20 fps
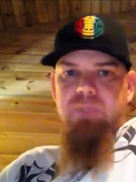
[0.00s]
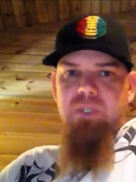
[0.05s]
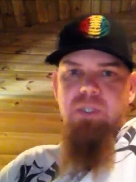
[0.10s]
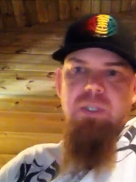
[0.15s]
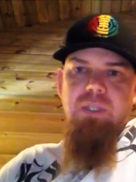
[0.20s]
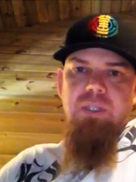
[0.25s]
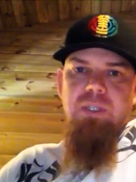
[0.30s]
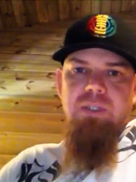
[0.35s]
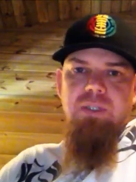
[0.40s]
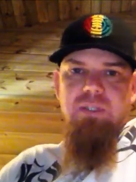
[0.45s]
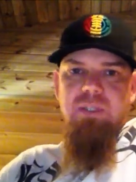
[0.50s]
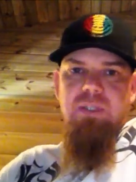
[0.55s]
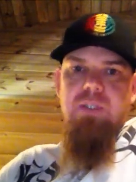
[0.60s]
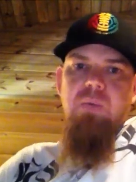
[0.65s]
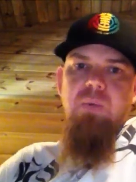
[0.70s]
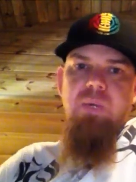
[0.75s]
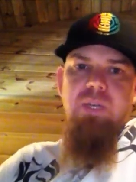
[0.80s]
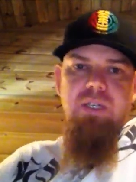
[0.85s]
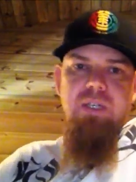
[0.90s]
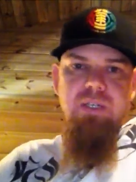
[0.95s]
good
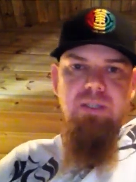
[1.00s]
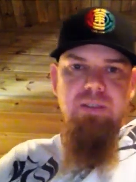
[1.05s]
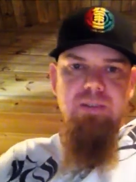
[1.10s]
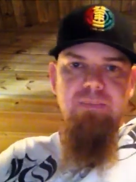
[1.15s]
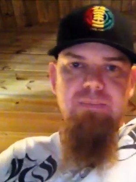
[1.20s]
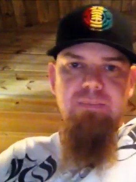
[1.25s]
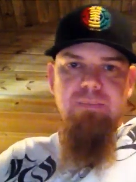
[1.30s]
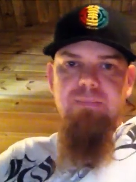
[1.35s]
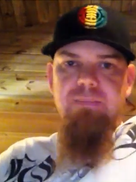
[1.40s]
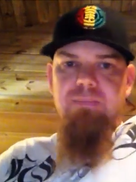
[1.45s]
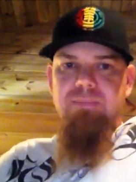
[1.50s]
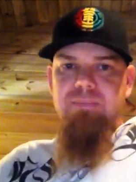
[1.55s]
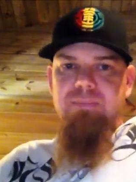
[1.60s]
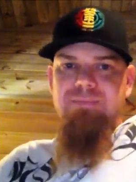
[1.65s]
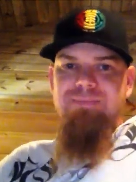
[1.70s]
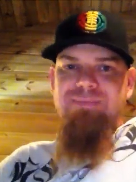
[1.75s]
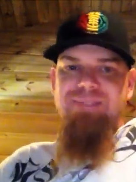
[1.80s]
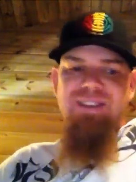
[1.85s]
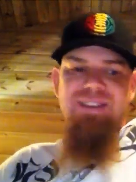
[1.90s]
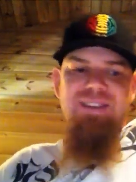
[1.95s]
situation.
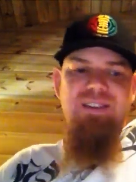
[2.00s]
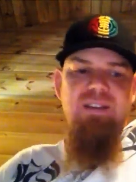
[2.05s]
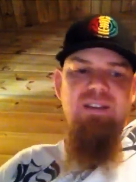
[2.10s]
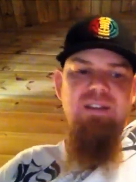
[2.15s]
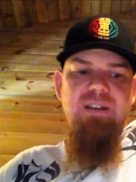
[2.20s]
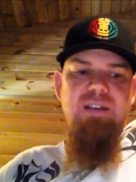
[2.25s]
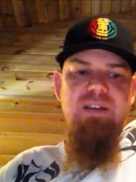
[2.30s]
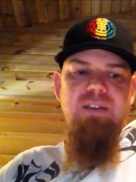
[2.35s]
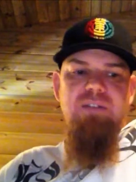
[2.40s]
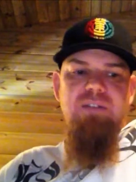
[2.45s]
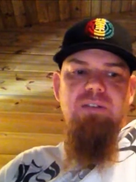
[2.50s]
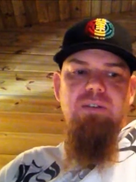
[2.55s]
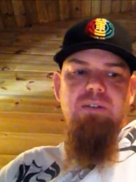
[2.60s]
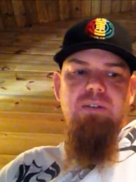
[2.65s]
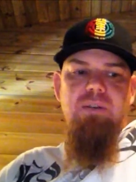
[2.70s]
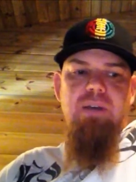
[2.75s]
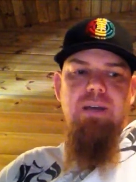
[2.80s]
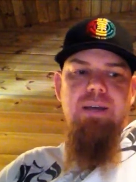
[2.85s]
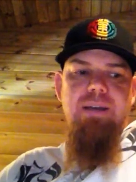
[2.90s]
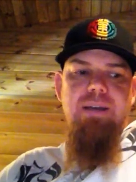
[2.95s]
And
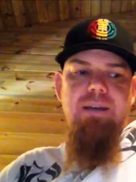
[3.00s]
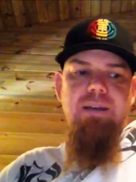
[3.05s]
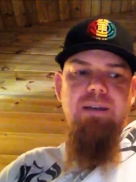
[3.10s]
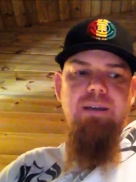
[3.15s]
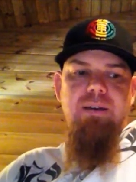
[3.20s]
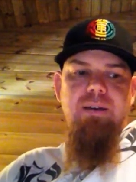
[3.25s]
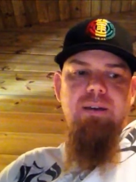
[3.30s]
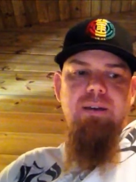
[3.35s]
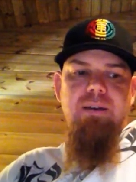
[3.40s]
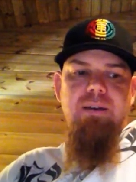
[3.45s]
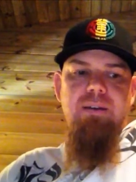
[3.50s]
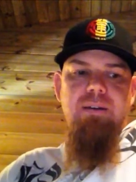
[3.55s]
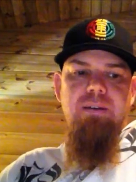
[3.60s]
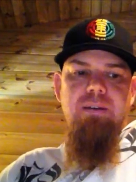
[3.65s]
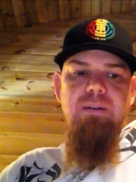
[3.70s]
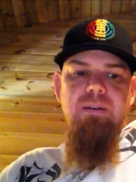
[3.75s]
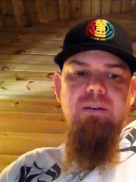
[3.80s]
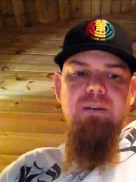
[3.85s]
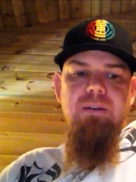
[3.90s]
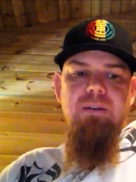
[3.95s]
so I
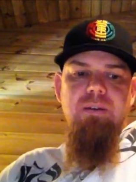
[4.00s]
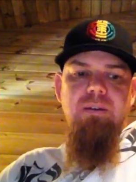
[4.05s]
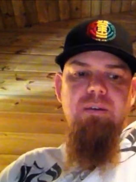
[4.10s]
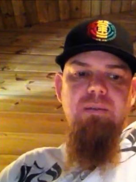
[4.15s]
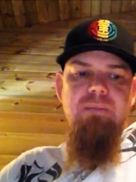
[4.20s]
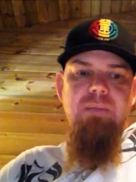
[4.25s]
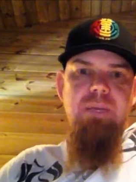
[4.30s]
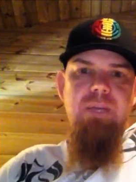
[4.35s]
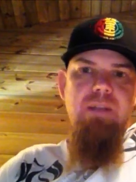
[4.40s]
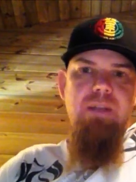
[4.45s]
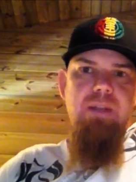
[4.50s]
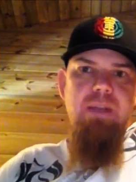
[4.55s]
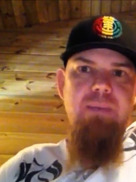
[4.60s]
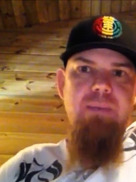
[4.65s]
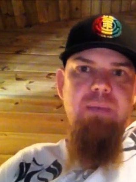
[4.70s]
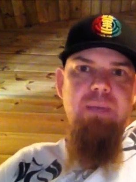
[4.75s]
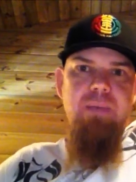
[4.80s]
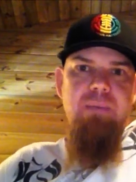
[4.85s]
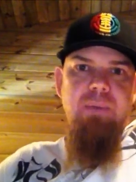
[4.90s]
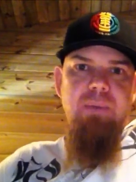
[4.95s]
made
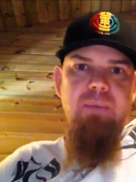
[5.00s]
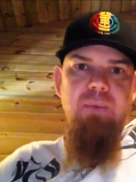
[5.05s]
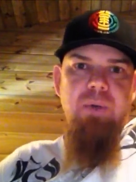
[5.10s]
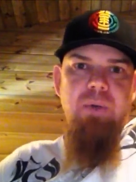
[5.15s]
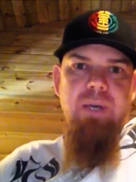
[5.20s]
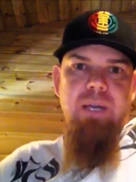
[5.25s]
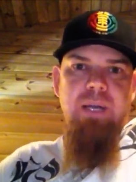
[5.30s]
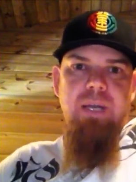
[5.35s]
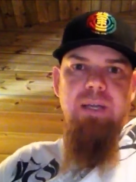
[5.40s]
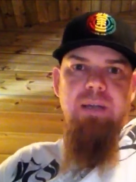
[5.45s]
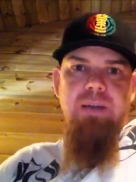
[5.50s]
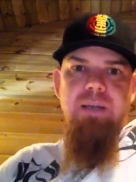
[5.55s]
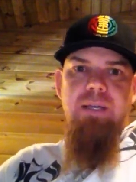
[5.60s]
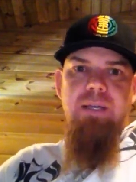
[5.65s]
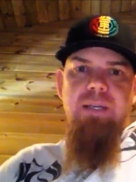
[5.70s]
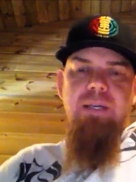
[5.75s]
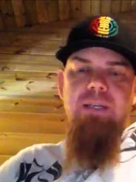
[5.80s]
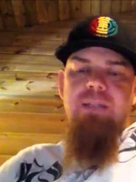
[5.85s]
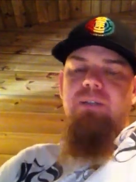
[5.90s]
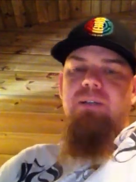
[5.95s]
me more
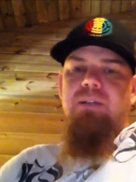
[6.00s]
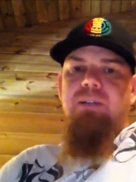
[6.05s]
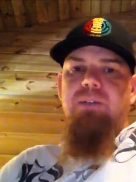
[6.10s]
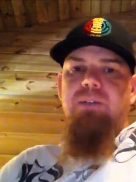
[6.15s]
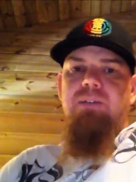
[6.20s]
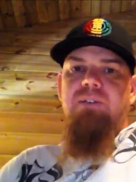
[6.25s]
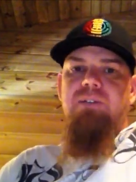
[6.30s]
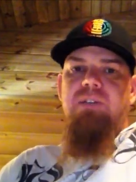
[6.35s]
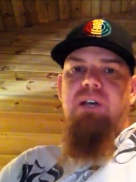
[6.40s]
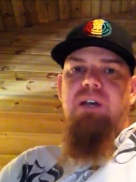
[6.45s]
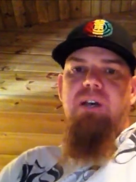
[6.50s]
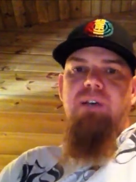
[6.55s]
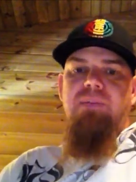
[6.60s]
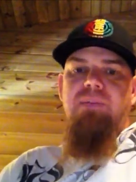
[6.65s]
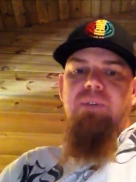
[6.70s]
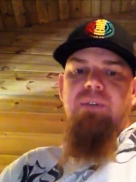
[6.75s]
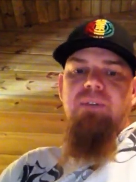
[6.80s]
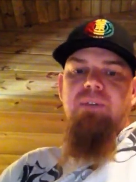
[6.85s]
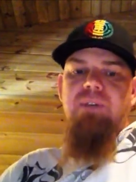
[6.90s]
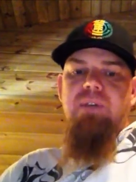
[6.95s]
angry and closed off.
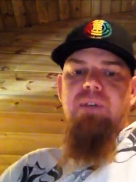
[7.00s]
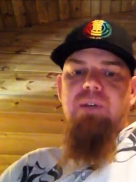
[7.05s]
And